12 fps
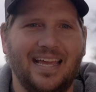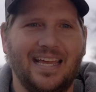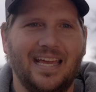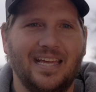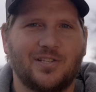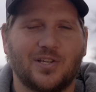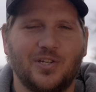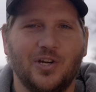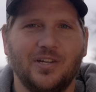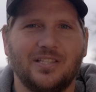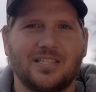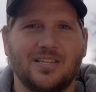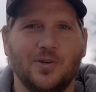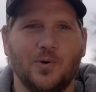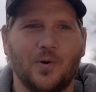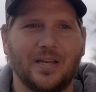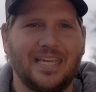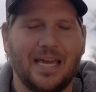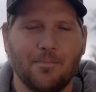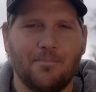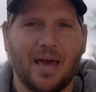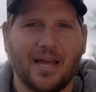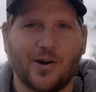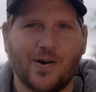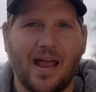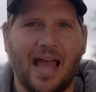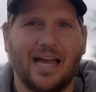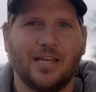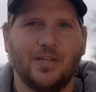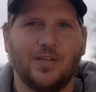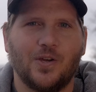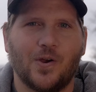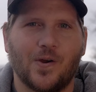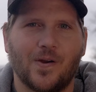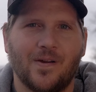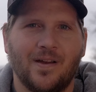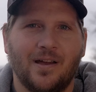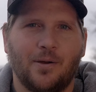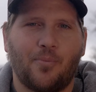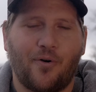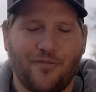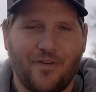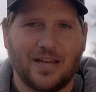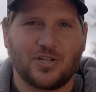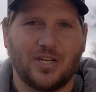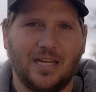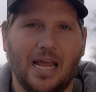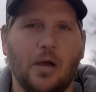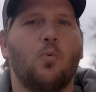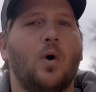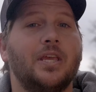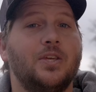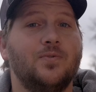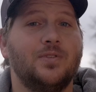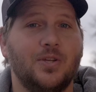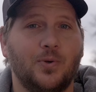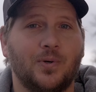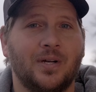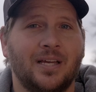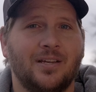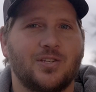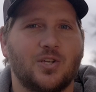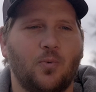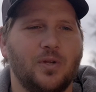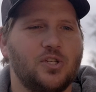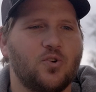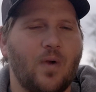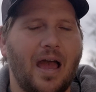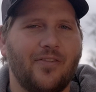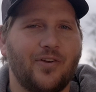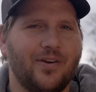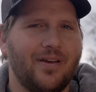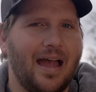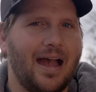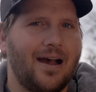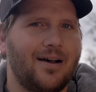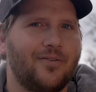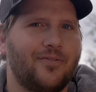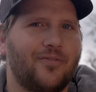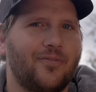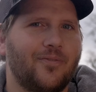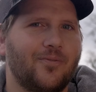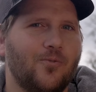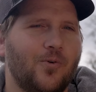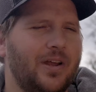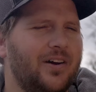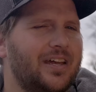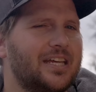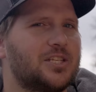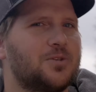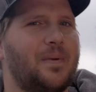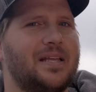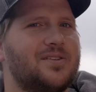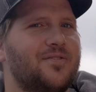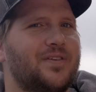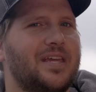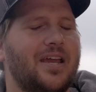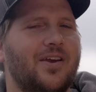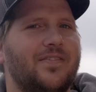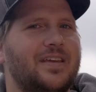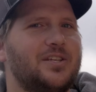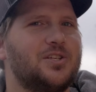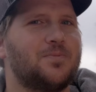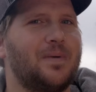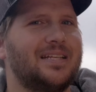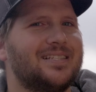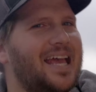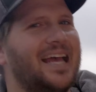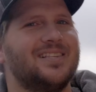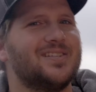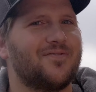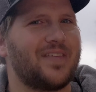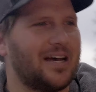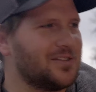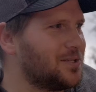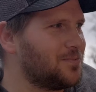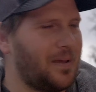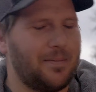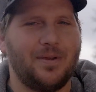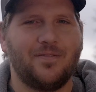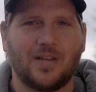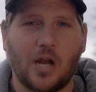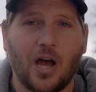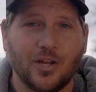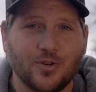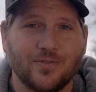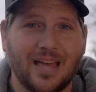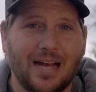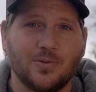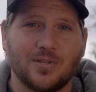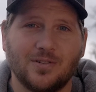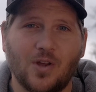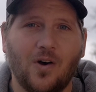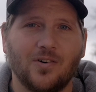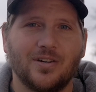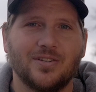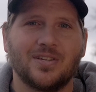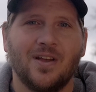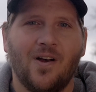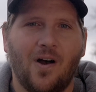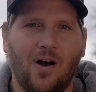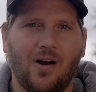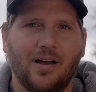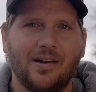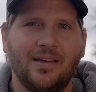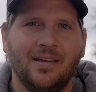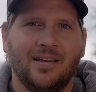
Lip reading: It's good to get better at your profession, at what you do. So would you rather have really expensive gear that you spent tens of thousands, maybe even $100,000 on,